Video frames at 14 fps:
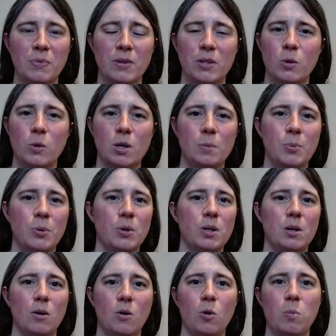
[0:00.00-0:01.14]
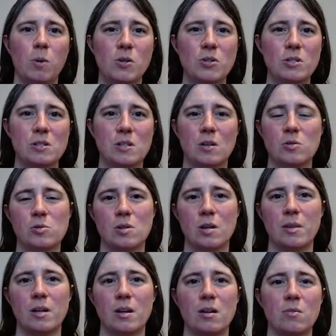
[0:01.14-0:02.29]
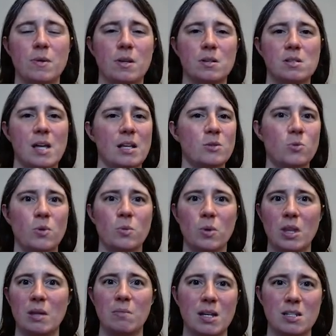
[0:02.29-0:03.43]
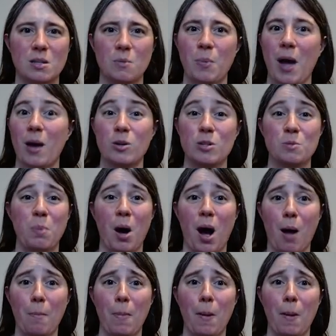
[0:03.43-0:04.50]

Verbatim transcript: You want to put a whole bunch of stencils on there because that's what really makes the patterns pop.